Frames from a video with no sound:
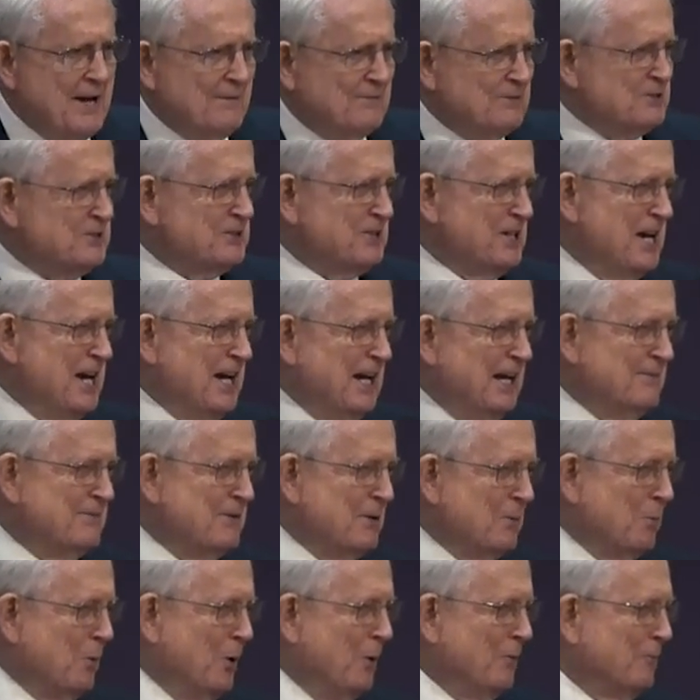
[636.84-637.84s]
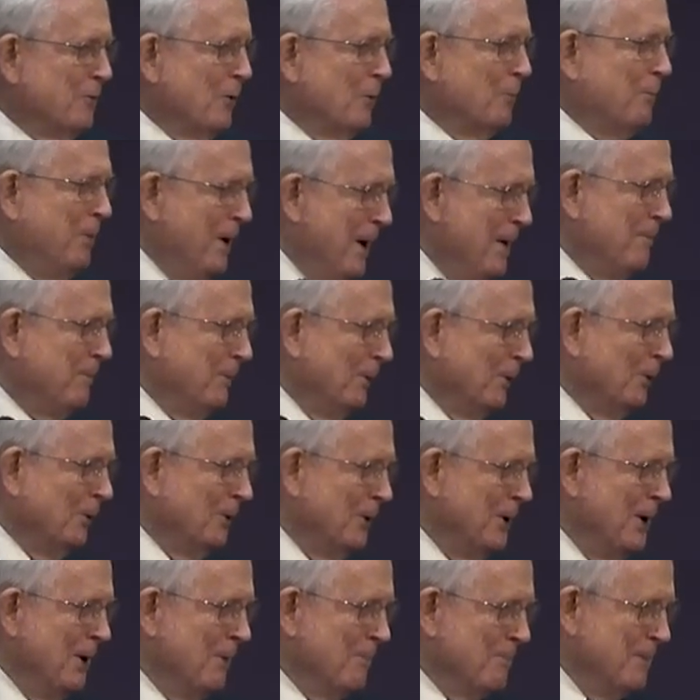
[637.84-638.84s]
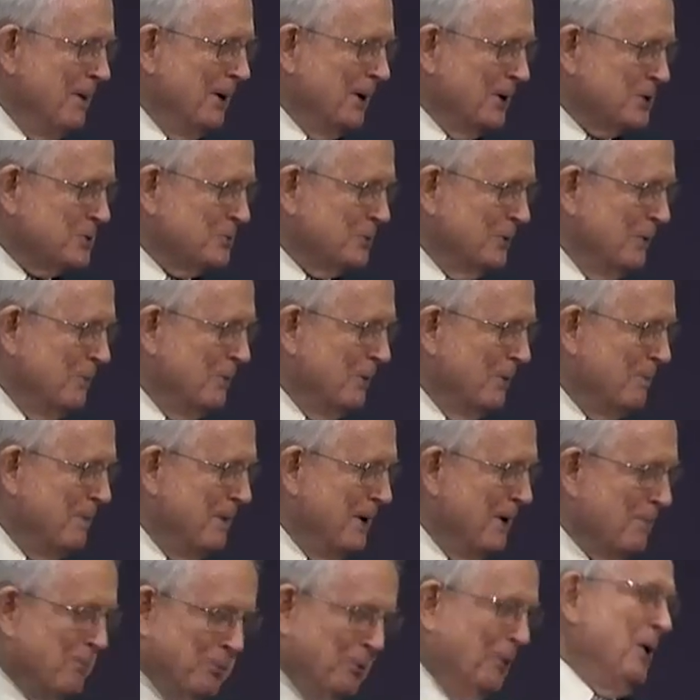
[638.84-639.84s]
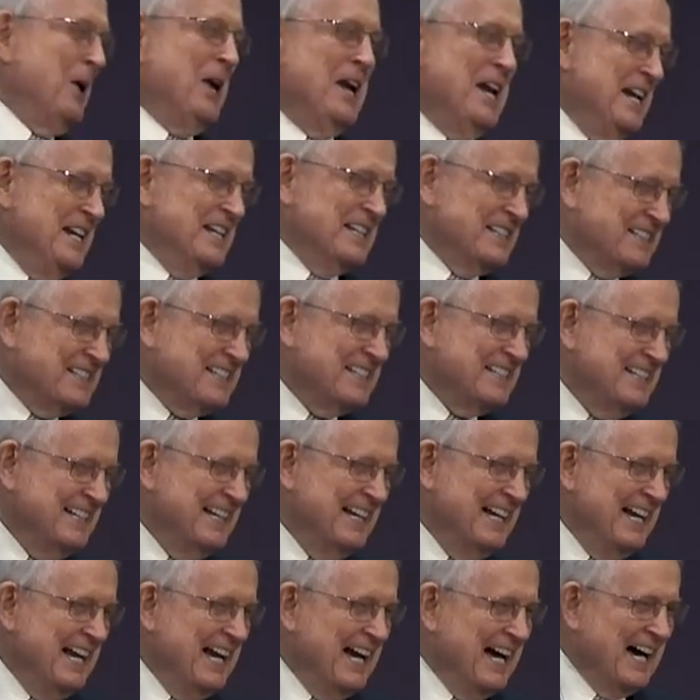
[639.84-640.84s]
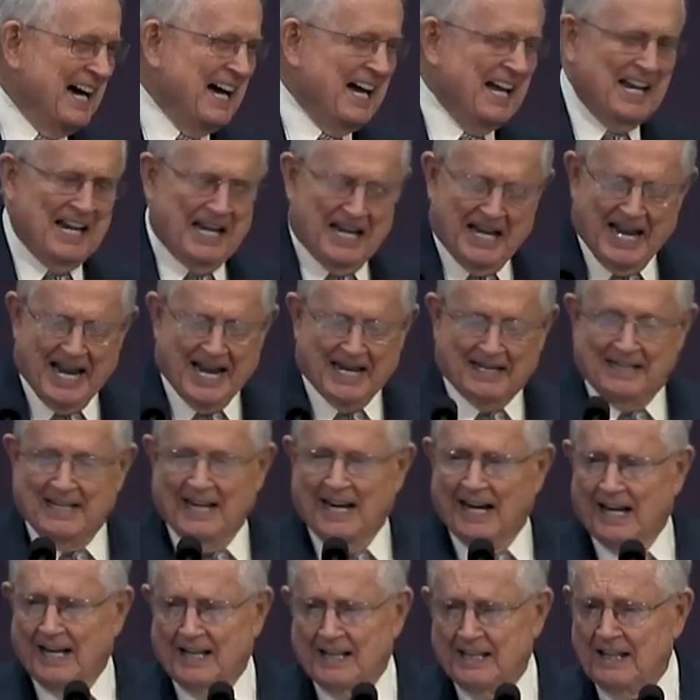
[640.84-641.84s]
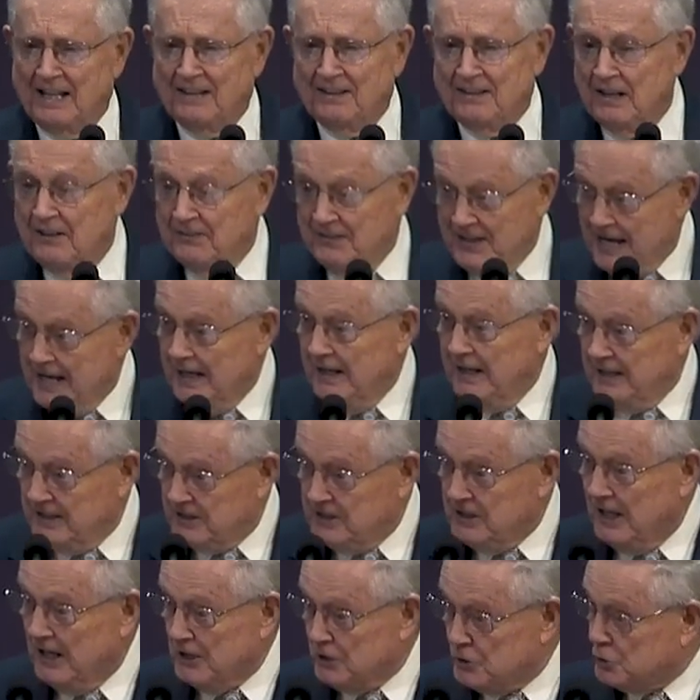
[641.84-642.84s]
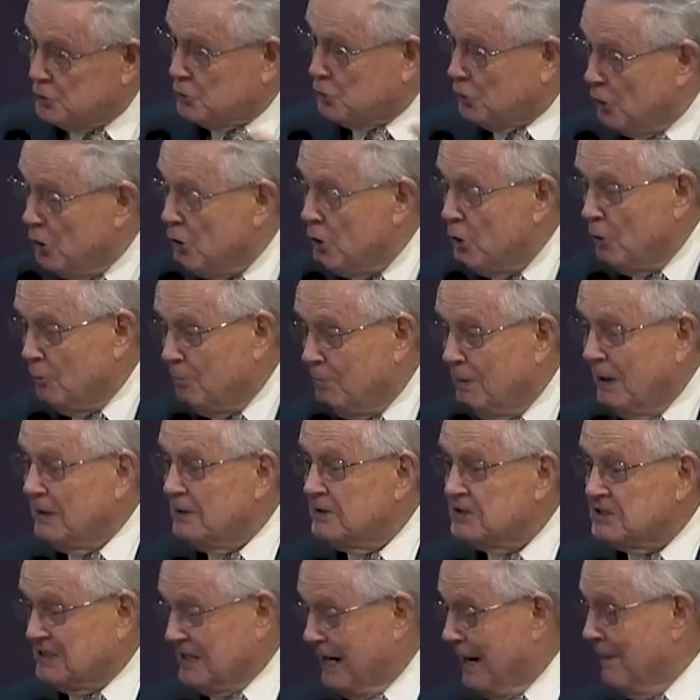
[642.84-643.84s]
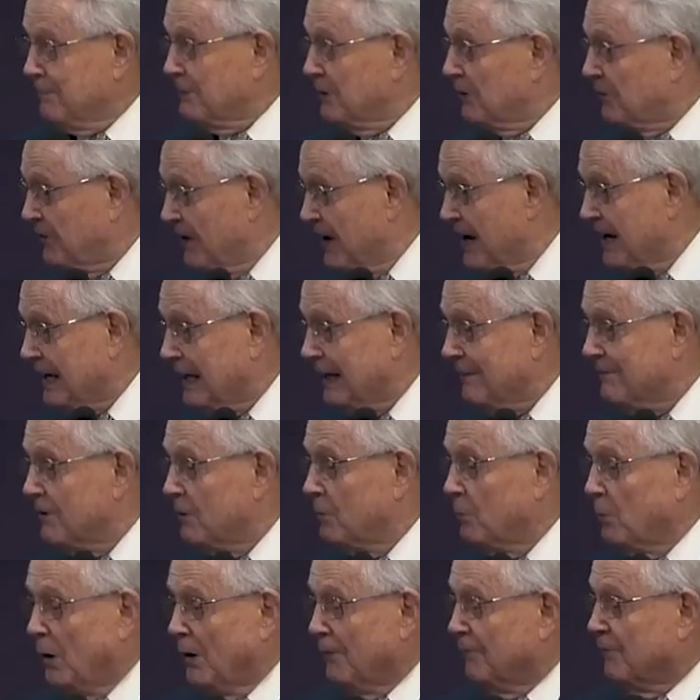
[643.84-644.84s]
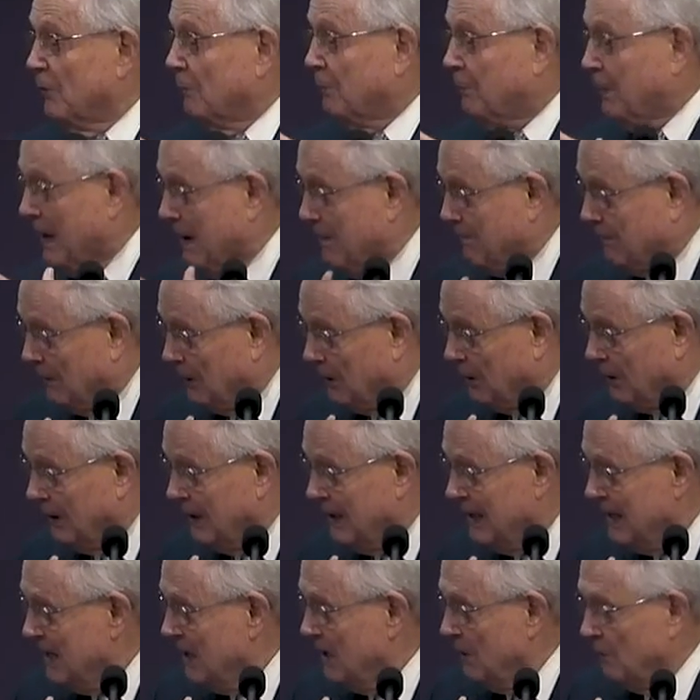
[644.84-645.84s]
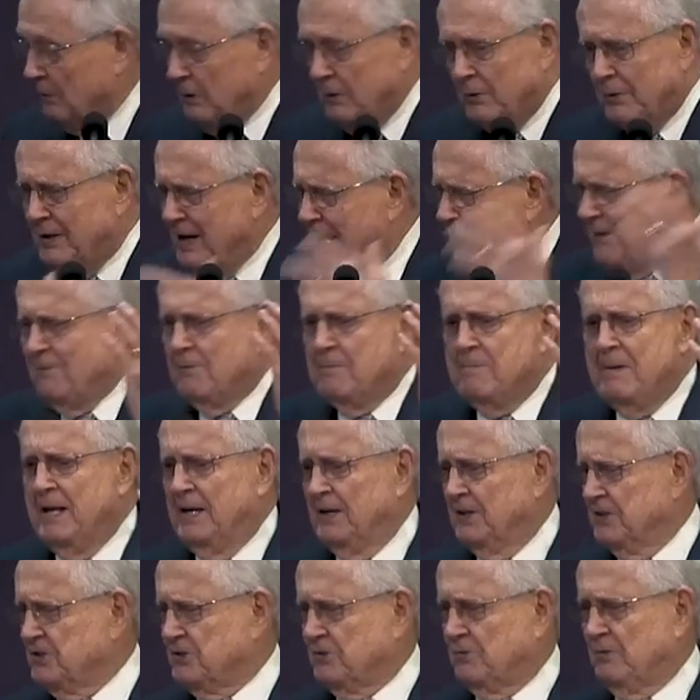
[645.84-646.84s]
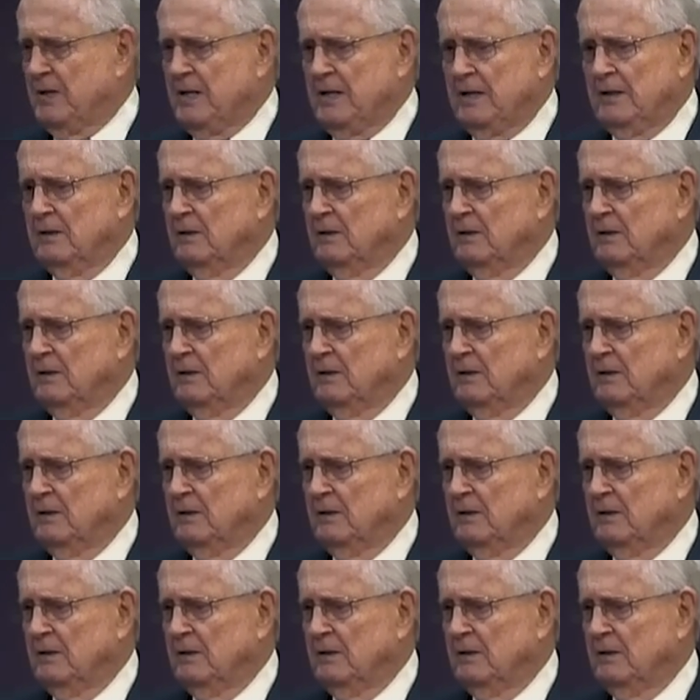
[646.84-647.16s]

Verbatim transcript: have a saying, if it weren't for people, ministry would be a breeze. It's true, but stop to think, if it weren't for people, we wouldn't have a ministry.